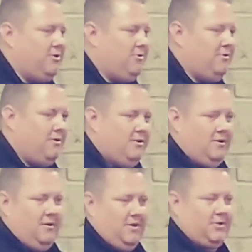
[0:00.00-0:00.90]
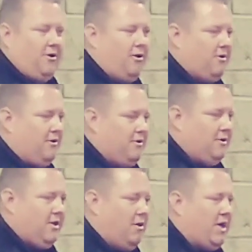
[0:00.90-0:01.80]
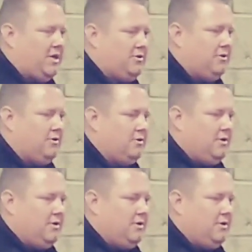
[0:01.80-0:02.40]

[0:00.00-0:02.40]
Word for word: do is call her and make sure